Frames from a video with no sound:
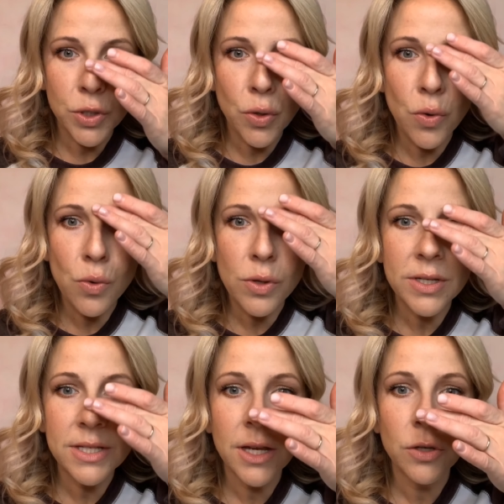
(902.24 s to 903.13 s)
cool
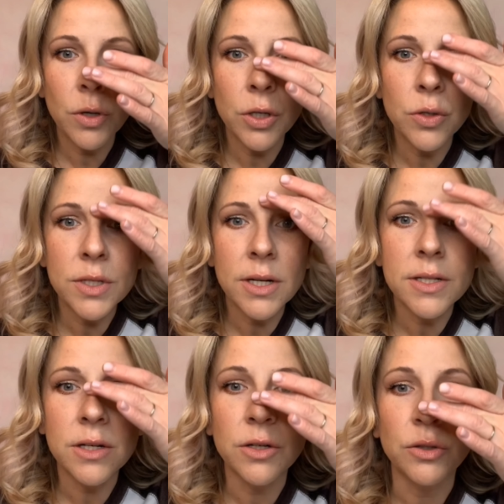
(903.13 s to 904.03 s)
is that you can use it as
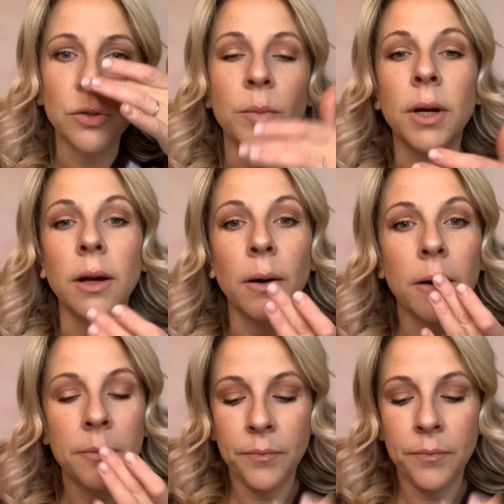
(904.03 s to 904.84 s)
an illuminator,